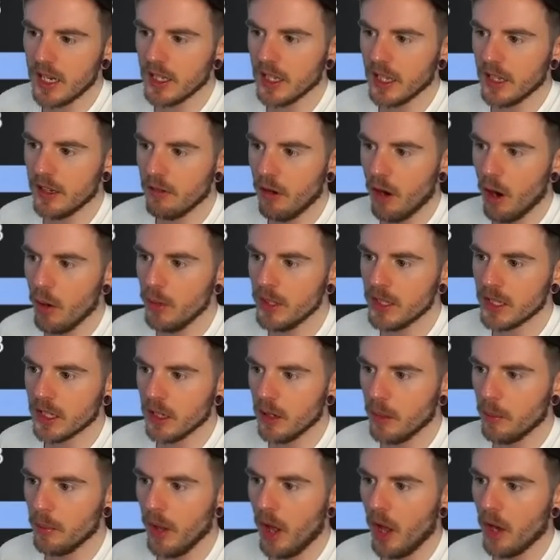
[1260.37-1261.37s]
Like, you're always
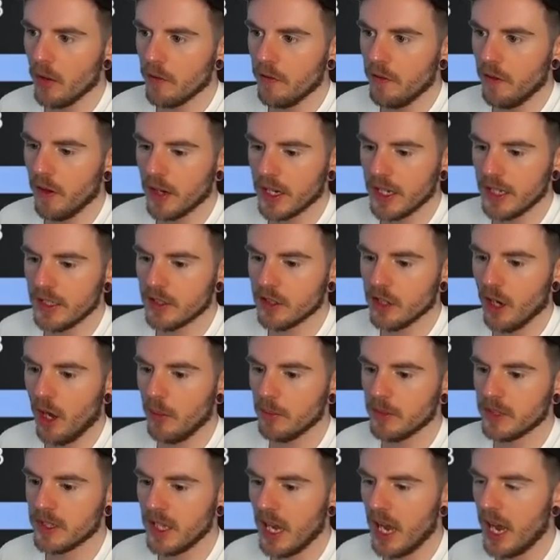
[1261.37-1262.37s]
gonna block fucking
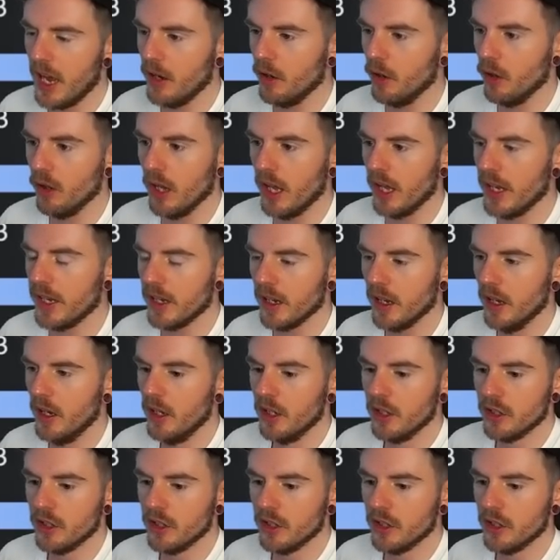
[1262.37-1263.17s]
top set or like